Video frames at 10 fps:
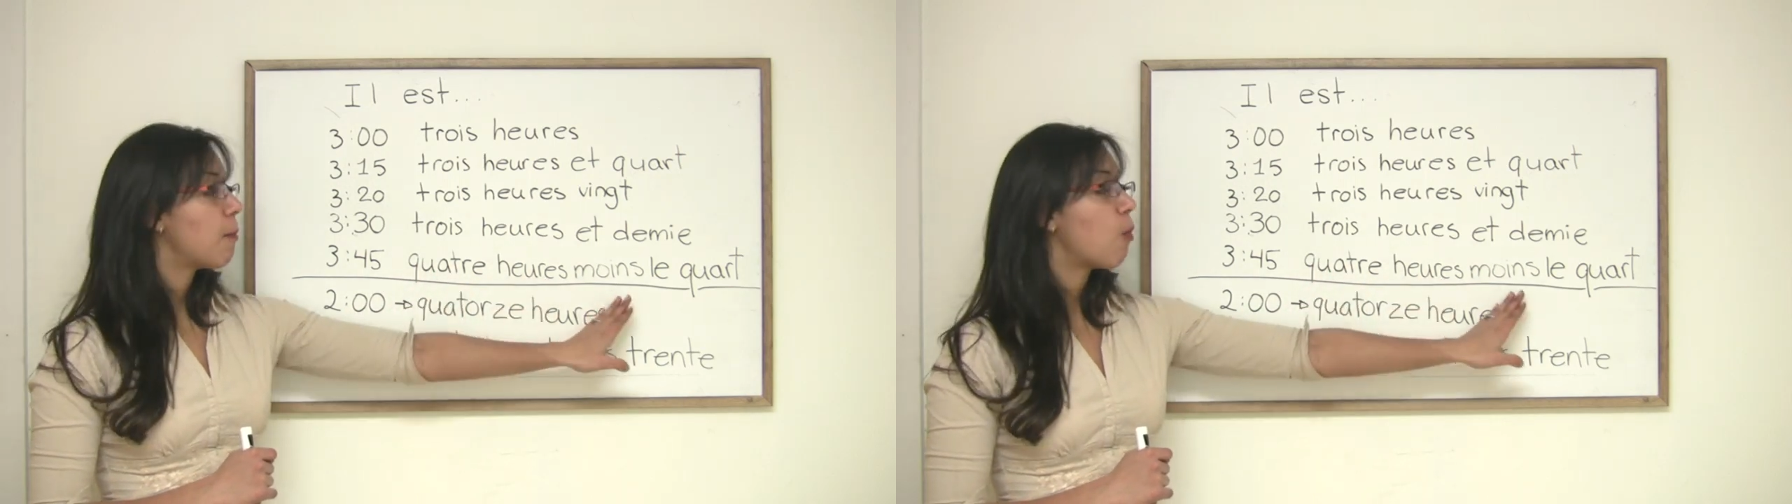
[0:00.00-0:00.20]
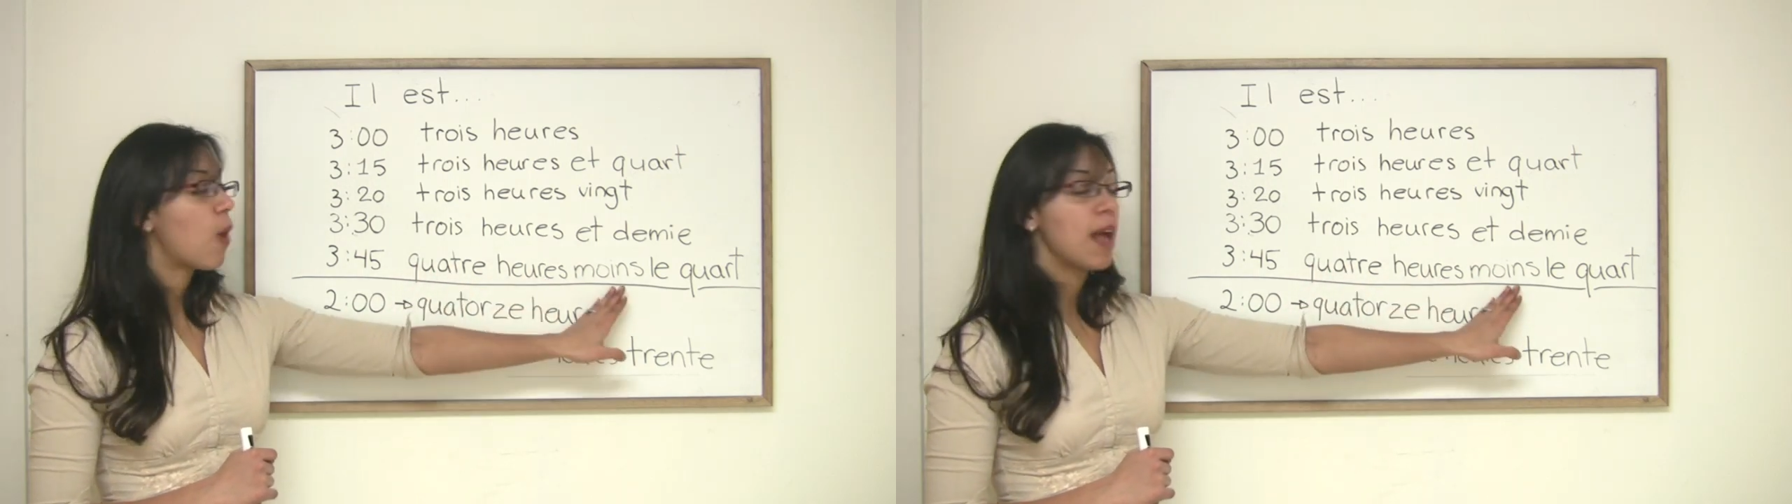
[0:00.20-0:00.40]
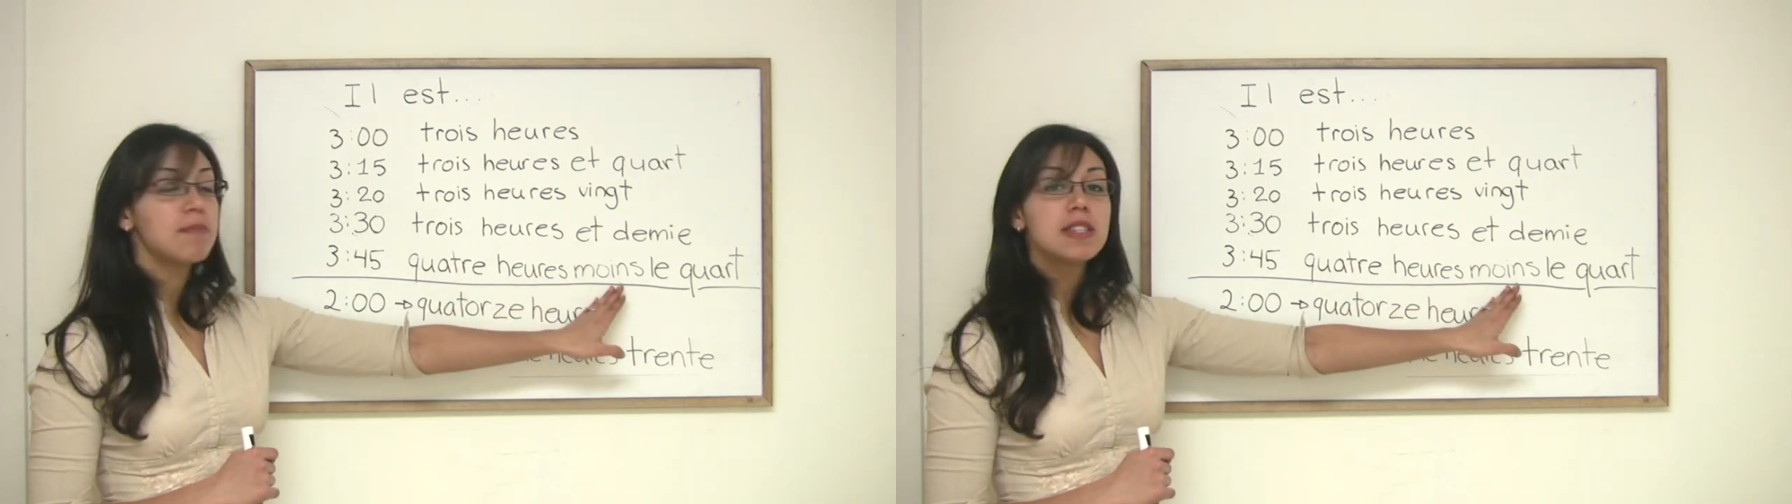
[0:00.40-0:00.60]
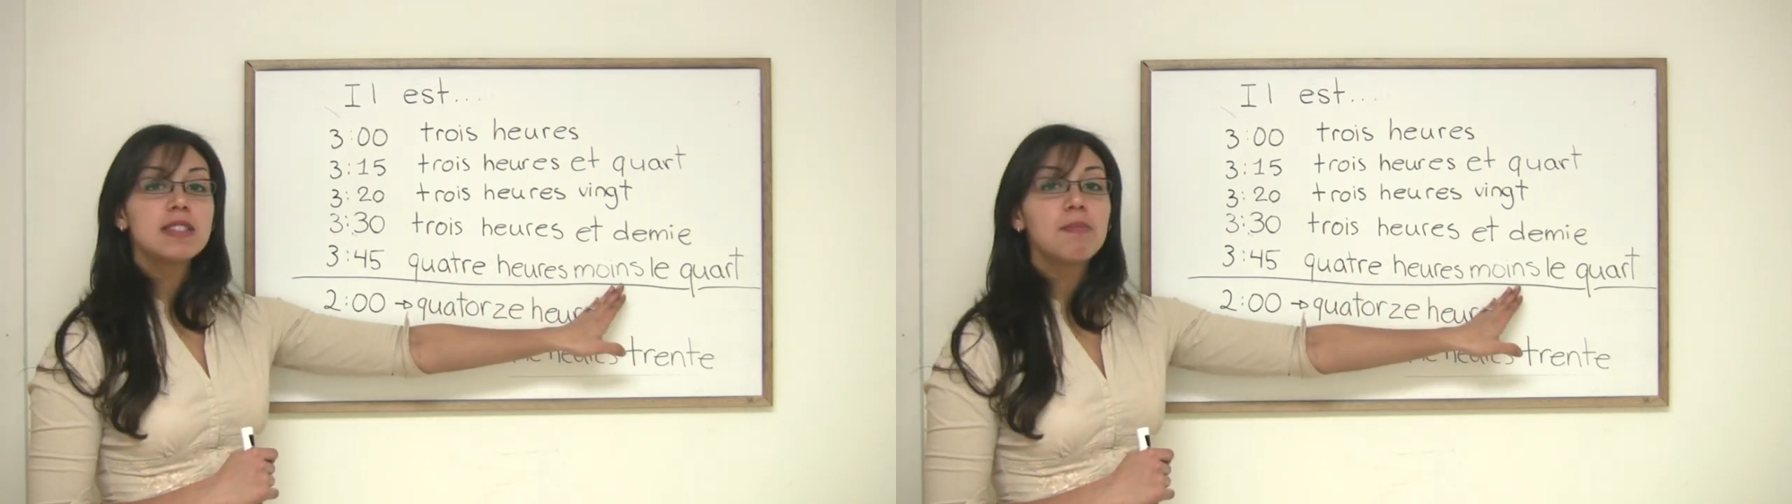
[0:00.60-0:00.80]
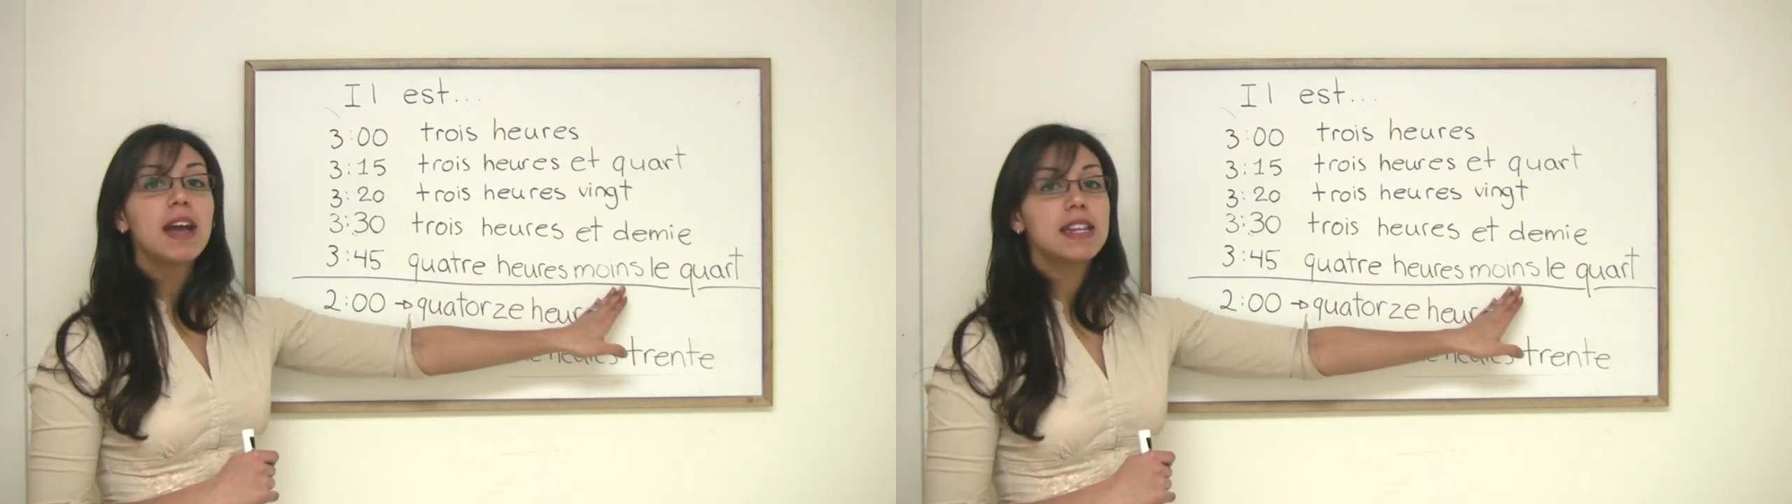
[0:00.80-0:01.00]
Moins
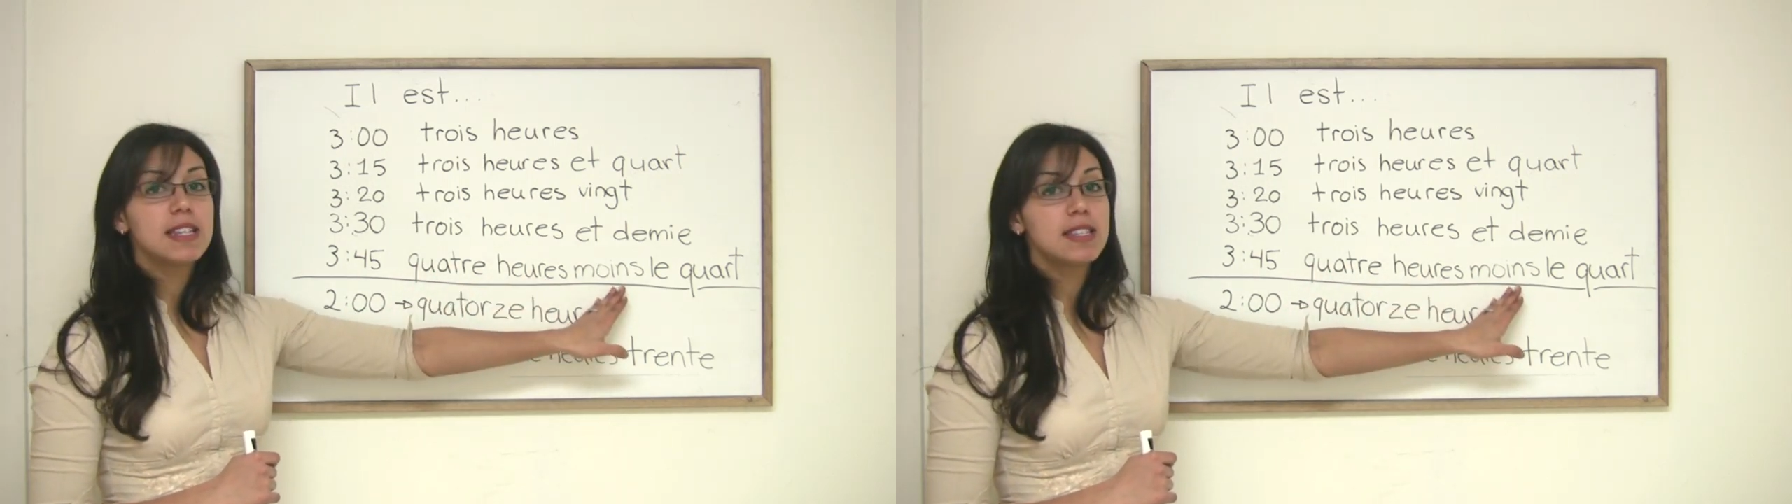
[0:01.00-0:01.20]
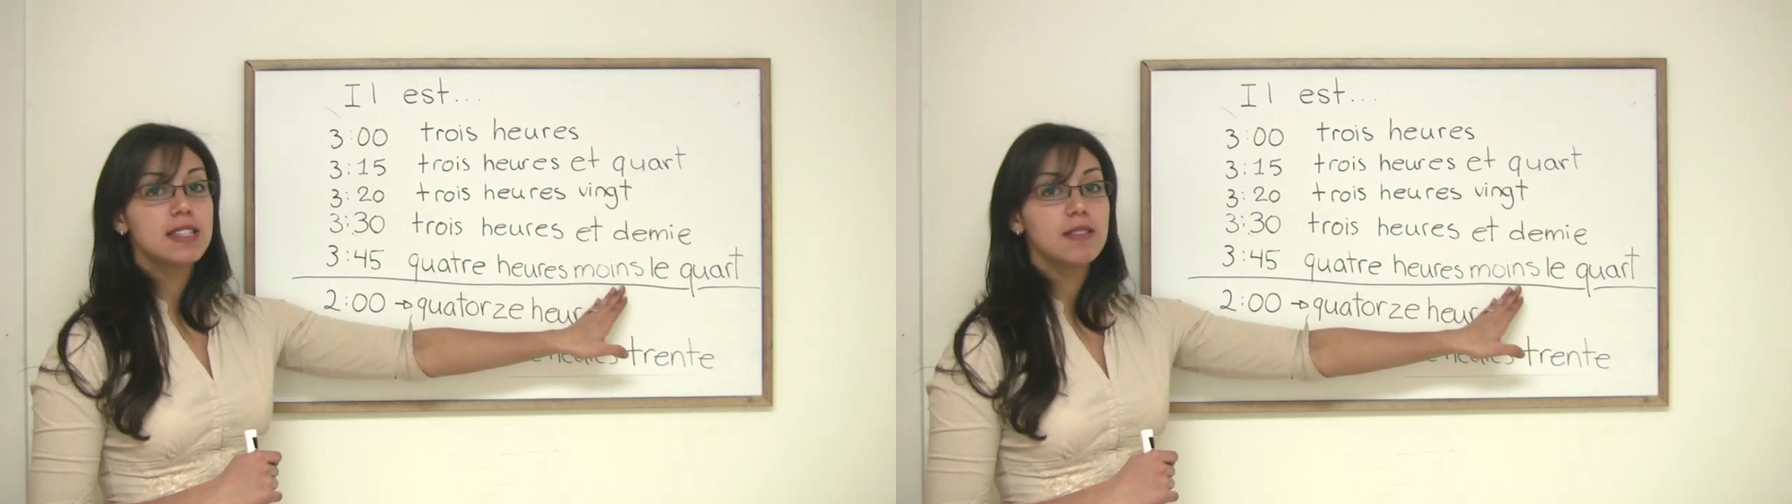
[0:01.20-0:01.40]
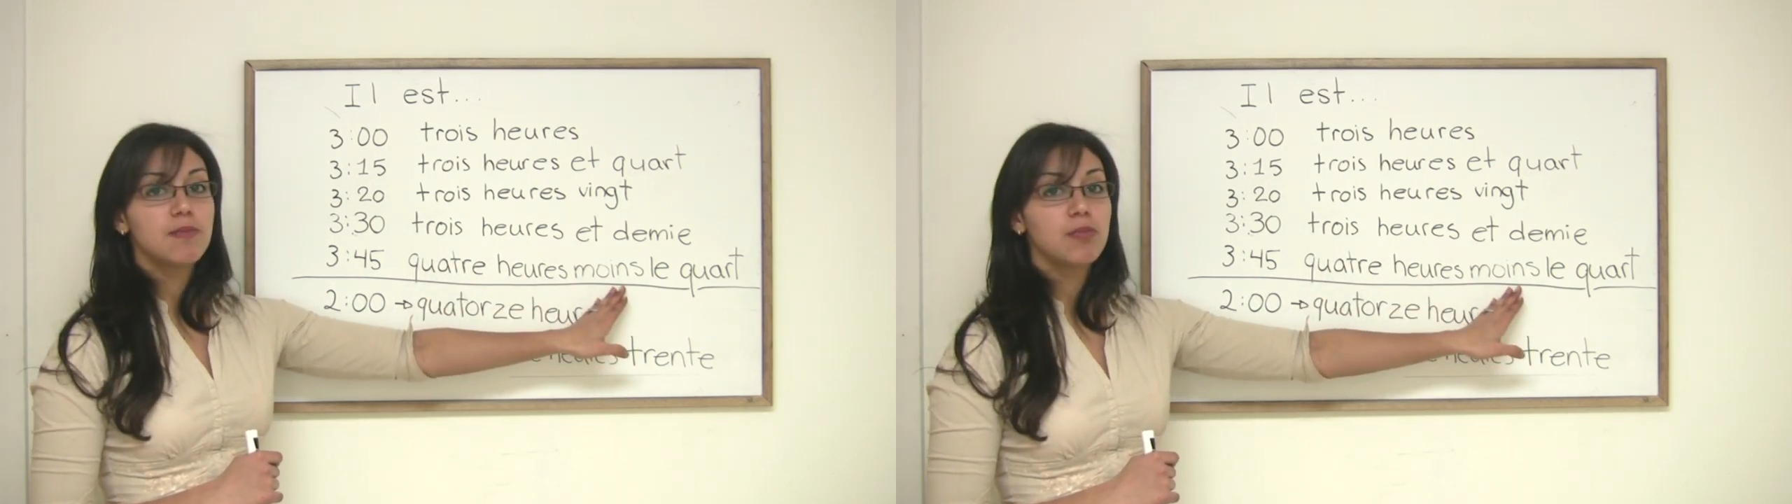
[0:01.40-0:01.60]
means minus.